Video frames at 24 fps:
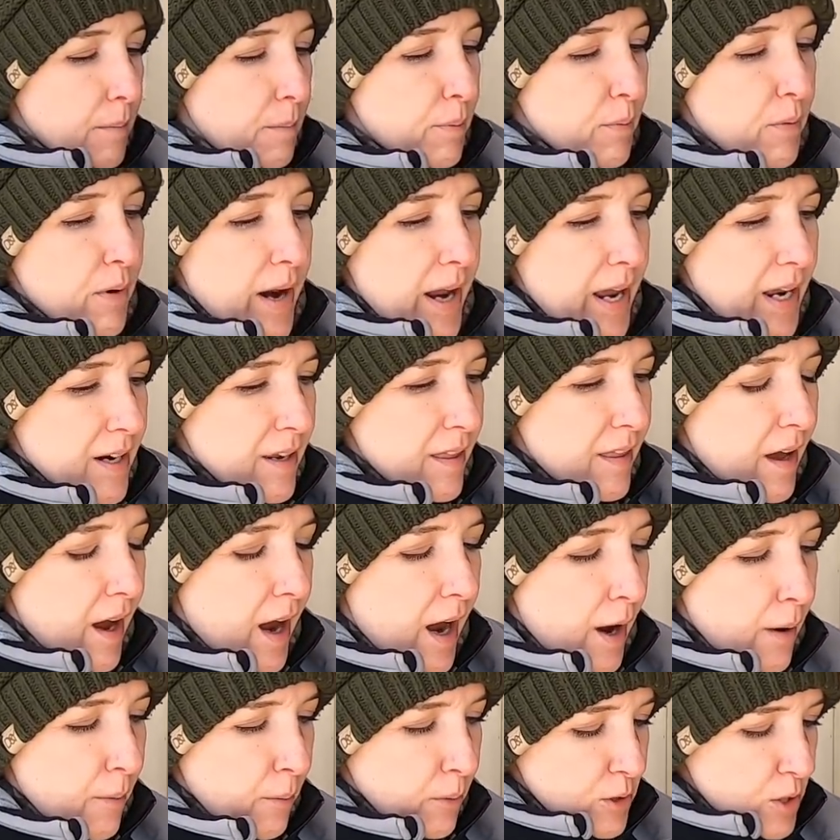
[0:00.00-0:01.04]
brand that
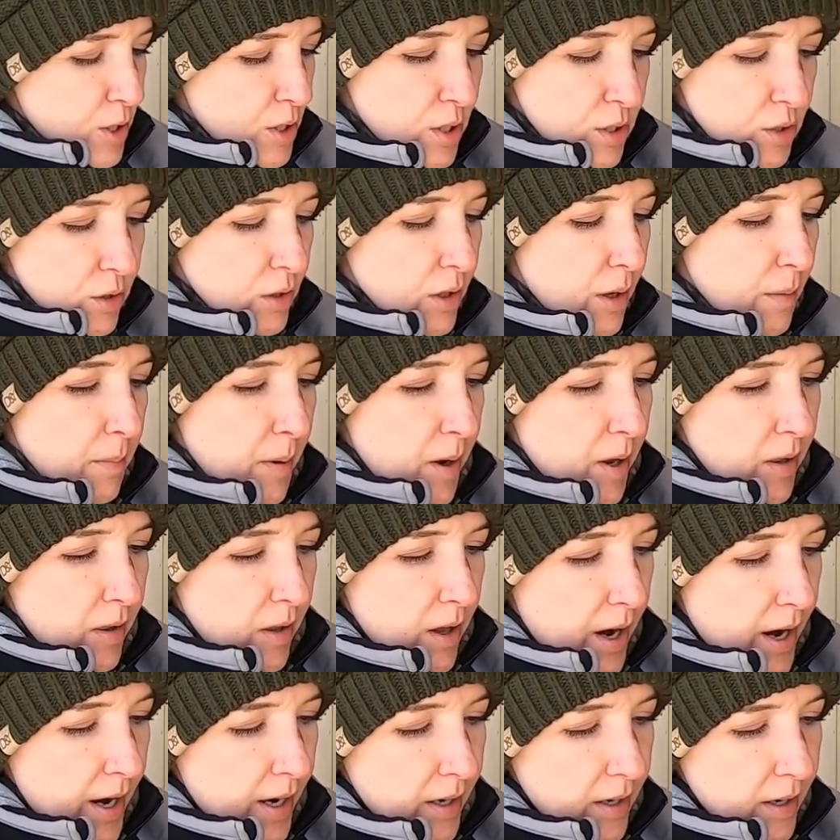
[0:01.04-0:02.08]
I will just look up
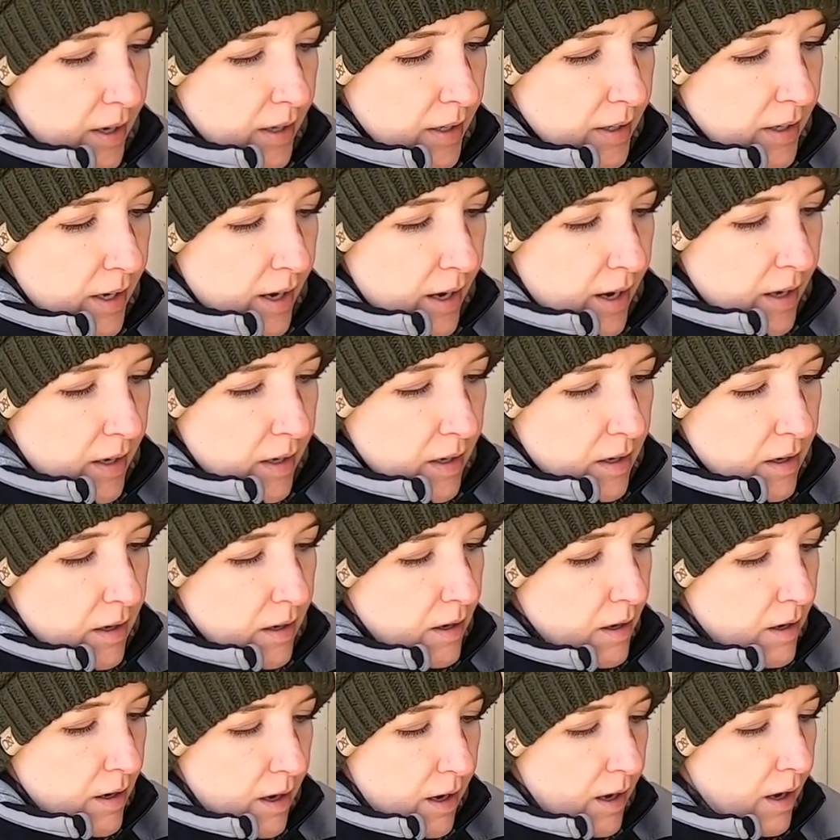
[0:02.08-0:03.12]
online. Again,
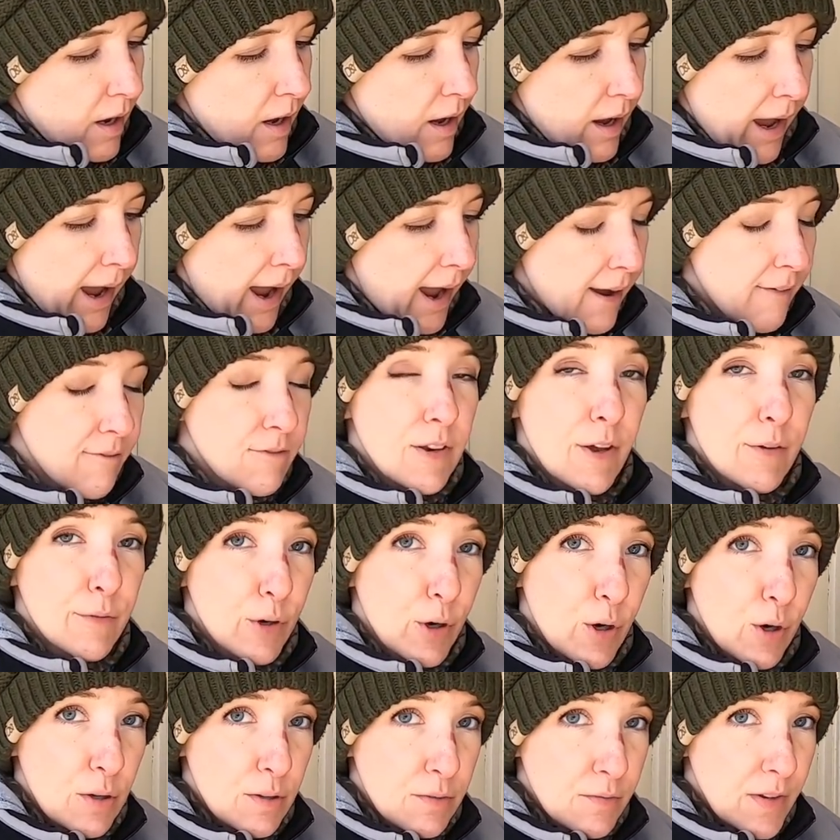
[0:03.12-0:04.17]
I've never
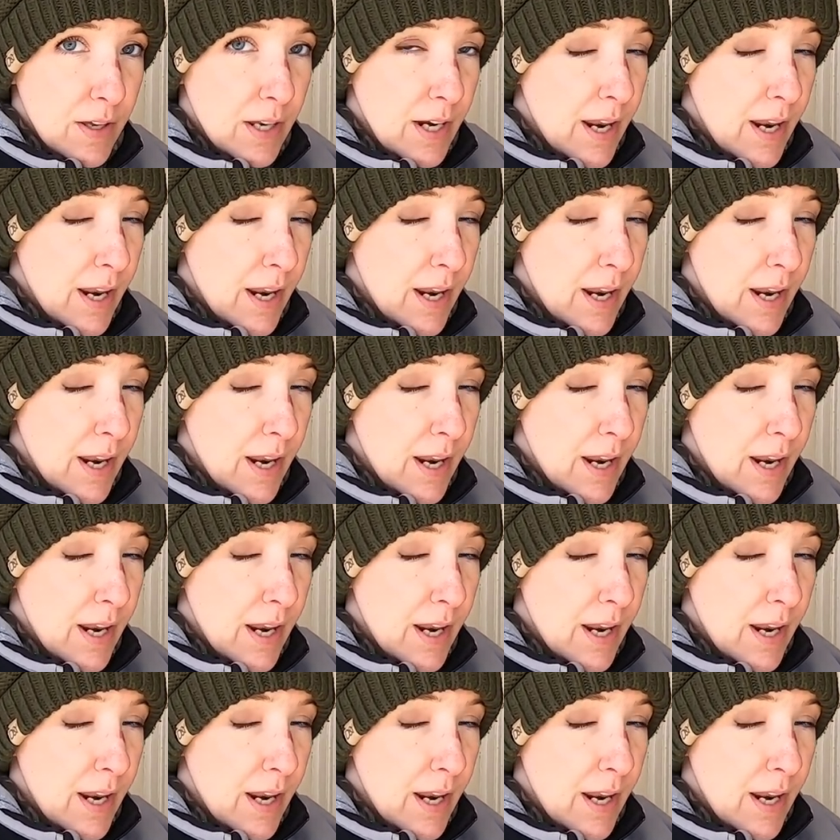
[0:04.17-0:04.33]
heard of